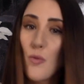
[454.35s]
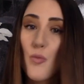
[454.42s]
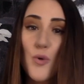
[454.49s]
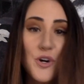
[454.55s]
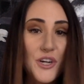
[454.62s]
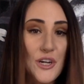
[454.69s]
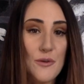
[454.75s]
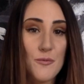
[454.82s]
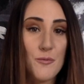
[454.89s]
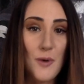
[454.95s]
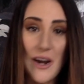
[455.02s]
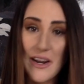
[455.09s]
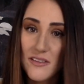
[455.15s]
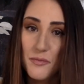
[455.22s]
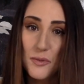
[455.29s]
Working
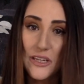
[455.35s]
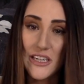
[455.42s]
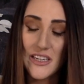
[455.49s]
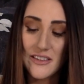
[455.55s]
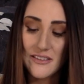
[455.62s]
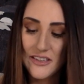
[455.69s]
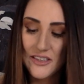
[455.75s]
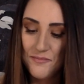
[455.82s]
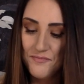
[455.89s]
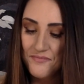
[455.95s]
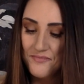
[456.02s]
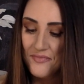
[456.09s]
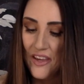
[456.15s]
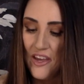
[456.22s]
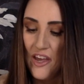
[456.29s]
right as planned.
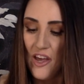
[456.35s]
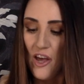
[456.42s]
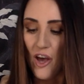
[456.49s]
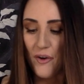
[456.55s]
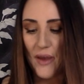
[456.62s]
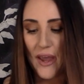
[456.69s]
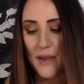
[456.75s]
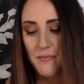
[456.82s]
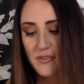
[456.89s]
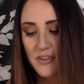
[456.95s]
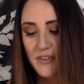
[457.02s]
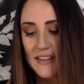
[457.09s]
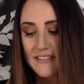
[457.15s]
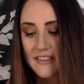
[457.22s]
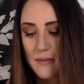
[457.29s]
Okay,
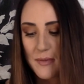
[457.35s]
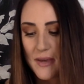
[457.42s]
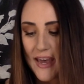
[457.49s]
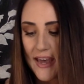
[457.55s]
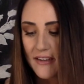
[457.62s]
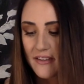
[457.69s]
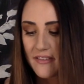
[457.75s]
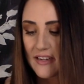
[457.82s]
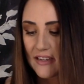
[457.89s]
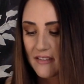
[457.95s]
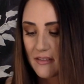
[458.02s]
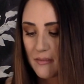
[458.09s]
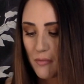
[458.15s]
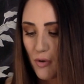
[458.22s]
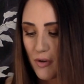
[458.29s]
so let's skip ahead to the
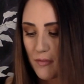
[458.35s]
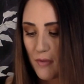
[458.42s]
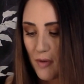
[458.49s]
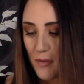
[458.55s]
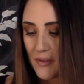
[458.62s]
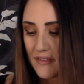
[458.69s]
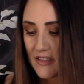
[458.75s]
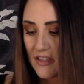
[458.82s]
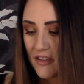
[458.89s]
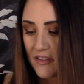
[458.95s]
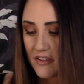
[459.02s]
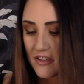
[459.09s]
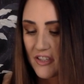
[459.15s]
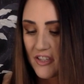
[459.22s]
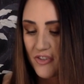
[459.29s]
next important moments in
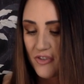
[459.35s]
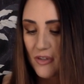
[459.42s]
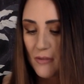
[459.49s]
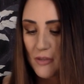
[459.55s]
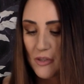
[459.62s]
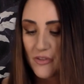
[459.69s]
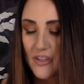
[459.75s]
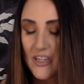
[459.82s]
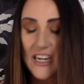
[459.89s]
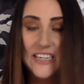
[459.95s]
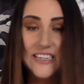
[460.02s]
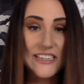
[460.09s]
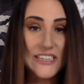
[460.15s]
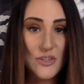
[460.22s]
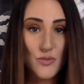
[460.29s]
healthcare history, which are in the
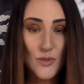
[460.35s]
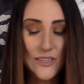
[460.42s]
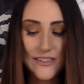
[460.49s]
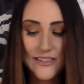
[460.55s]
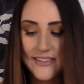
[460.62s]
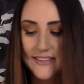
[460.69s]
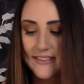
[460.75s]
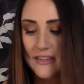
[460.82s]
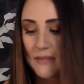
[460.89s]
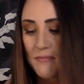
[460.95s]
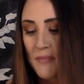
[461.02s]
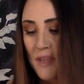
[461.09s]
1920s.